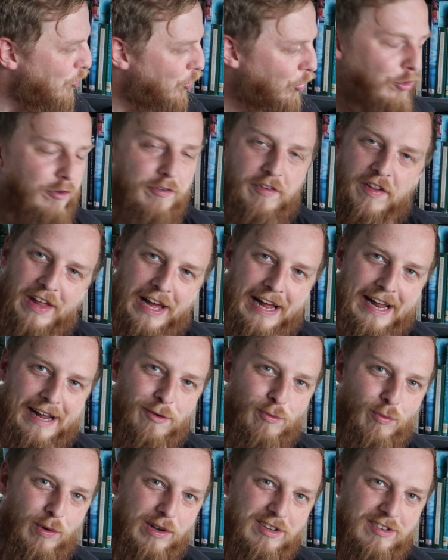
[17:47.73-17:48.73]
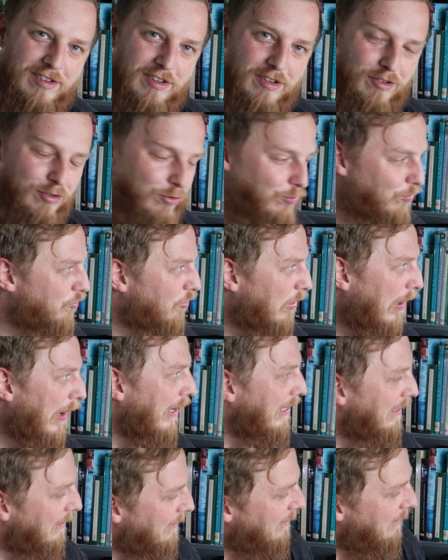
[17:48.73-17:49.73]
hoover that out once it's all
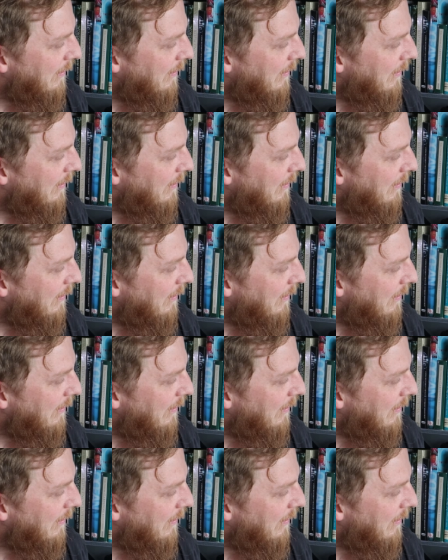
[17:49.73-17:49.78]
dry.